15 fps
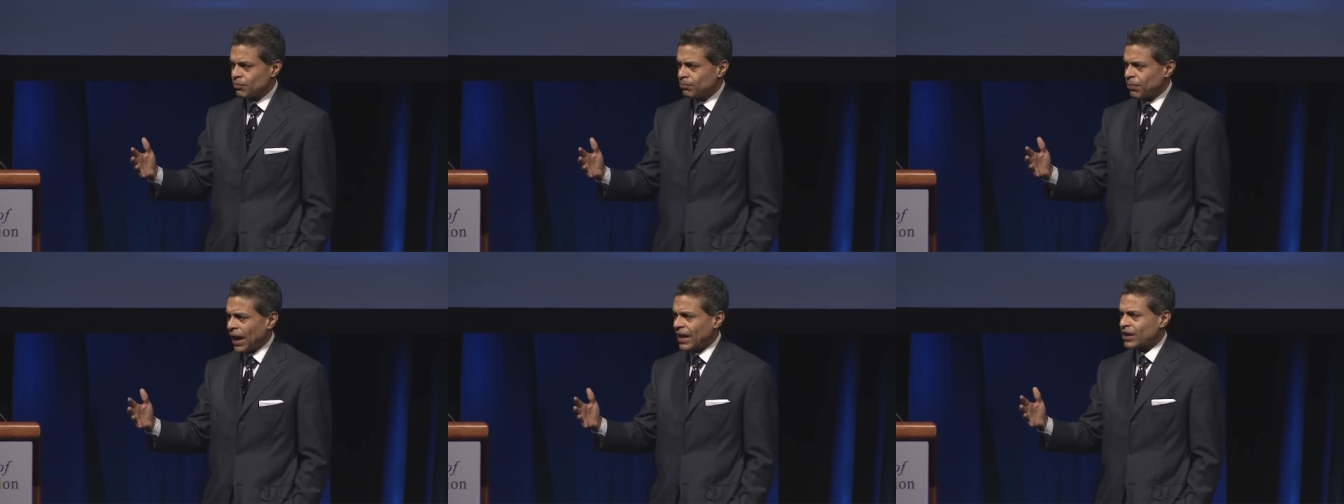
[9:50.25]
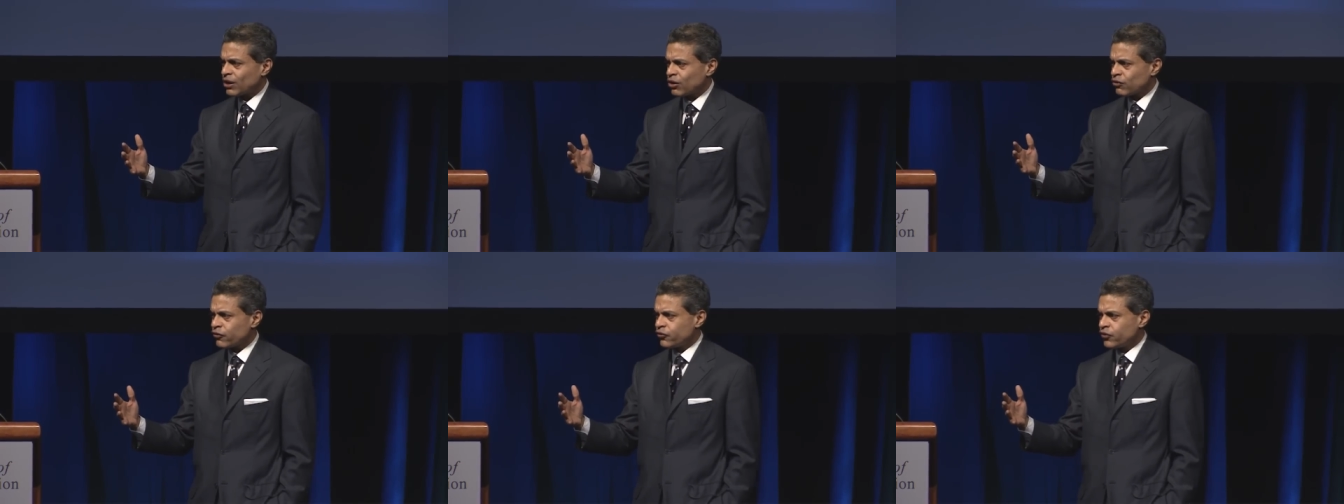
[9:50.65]

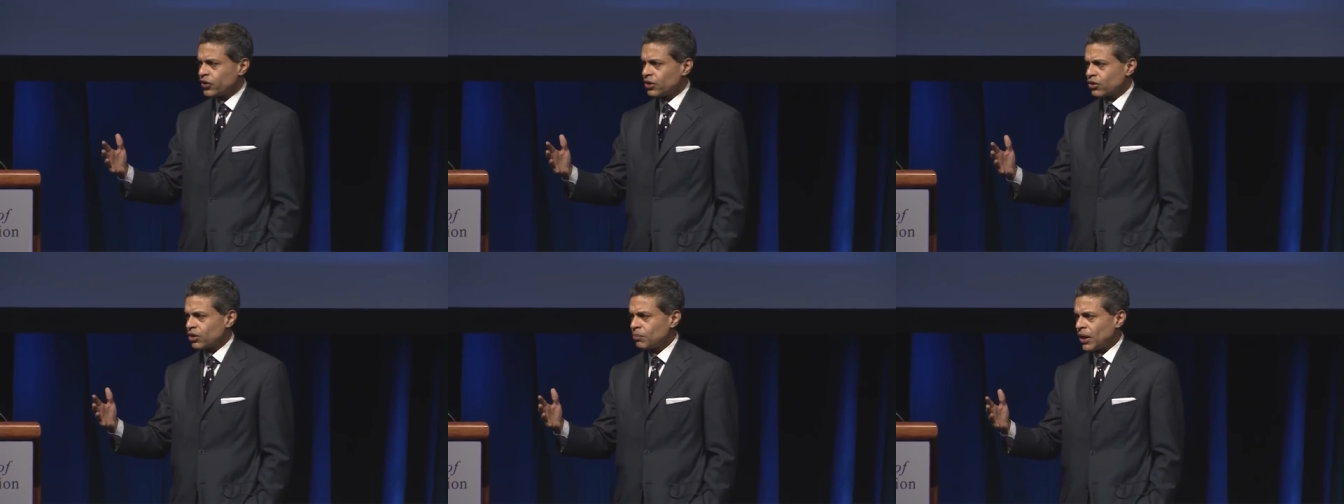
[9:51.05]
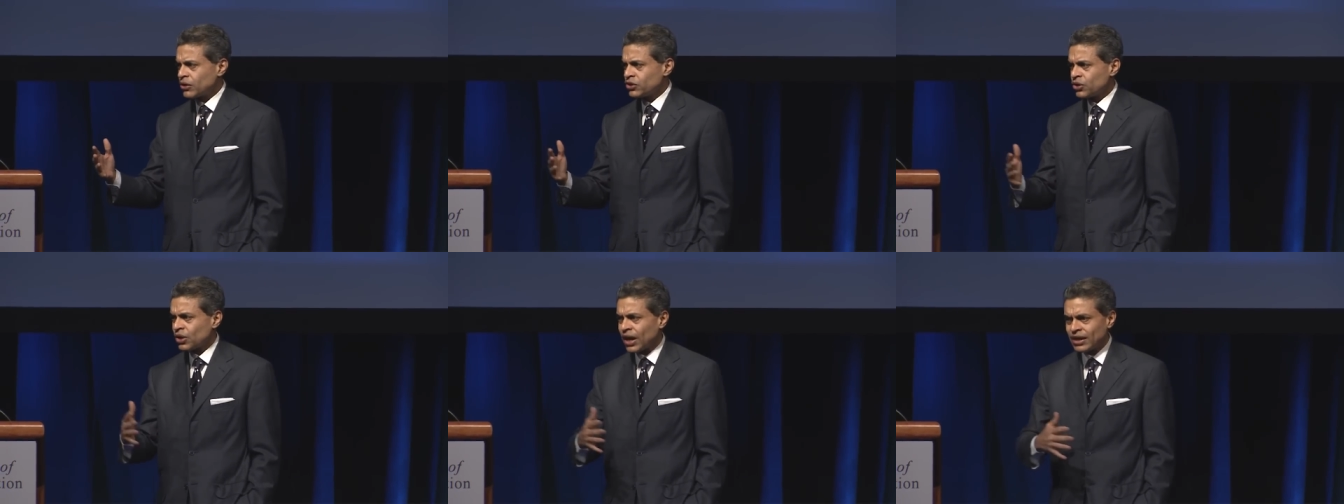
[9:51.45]
panic of fear about
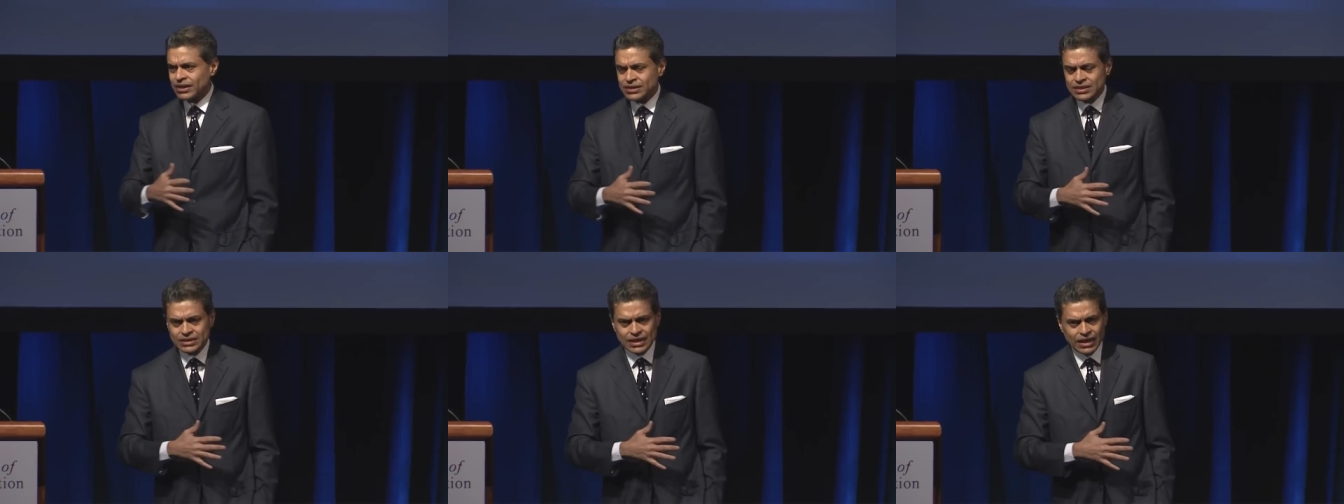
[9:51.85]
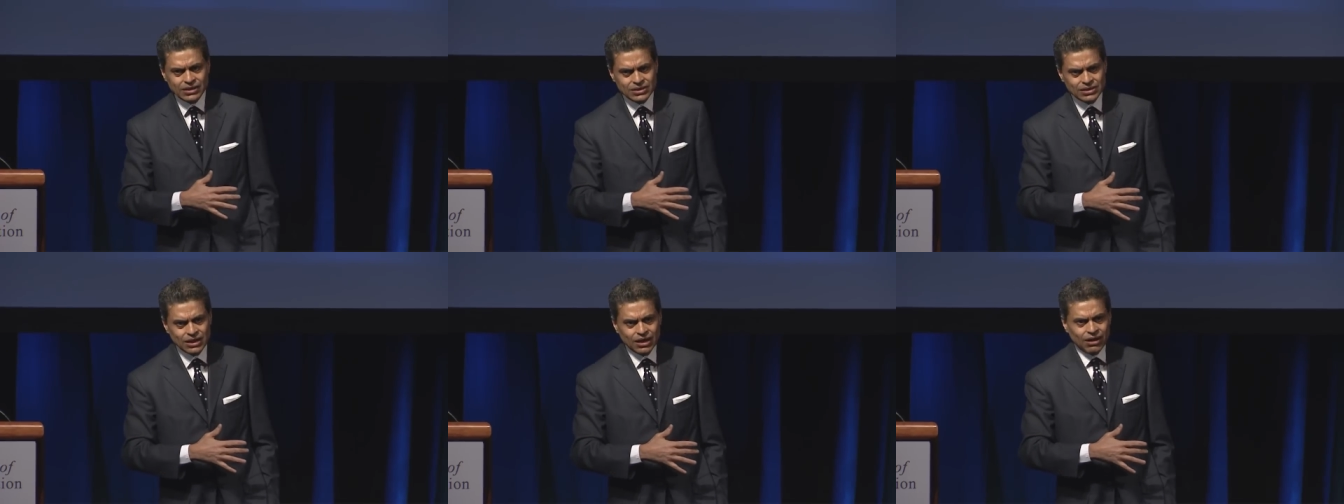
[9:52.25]
the United
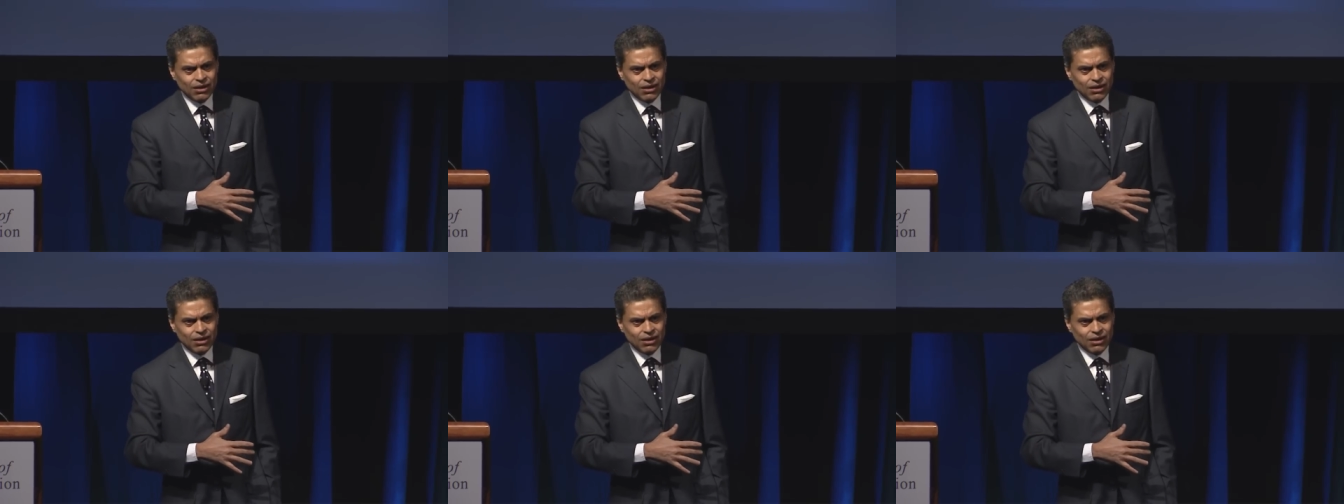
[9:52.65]
States.